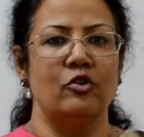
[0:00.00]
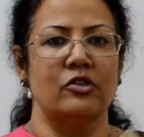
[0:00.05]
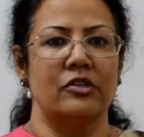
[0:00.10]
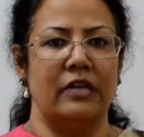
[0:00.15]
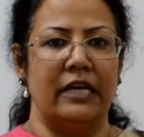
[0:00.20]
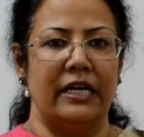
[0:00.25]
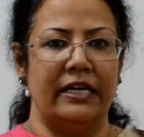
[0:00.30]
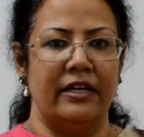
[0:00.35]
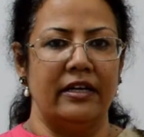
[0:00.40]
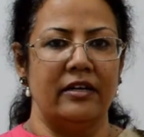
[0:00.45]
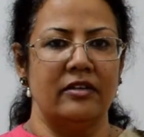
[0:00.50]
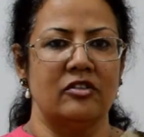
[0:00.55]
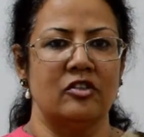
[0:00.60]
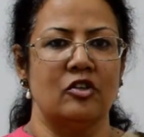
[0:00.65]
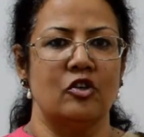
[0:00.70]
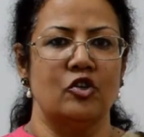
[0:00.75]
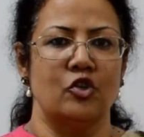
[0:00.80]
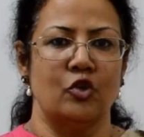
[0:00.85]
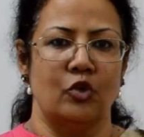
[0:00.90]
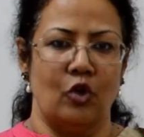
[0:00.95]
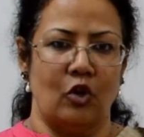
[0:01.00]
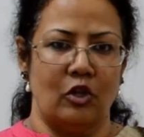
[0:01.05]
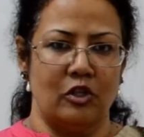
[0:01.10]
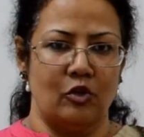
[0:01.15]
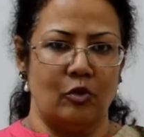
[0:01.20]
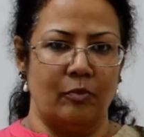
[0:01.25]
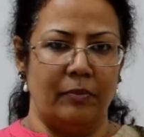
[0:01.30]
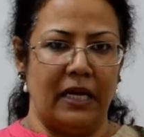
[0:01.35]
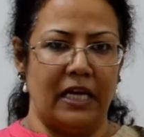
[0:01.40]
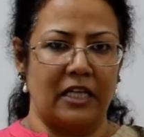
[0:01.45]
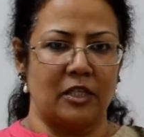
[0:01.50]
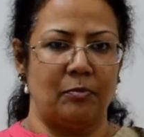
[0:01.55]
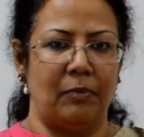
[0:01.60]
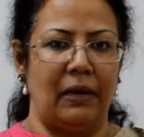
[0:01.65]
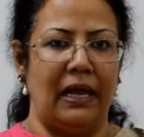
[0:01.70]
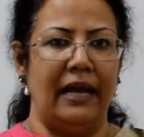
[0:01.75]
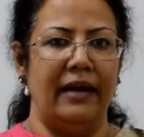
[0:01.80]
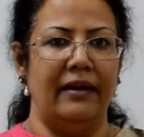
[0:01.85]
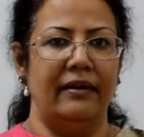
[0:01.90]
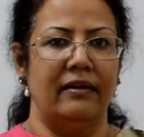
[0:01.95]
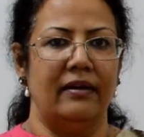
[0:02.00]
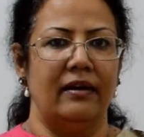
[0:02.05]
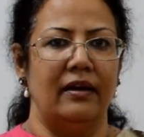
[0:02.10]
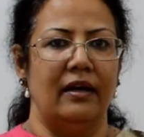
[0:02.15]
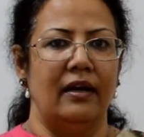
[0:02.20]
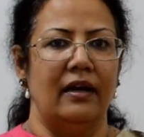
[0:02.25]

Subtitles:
those ratings should also be explained.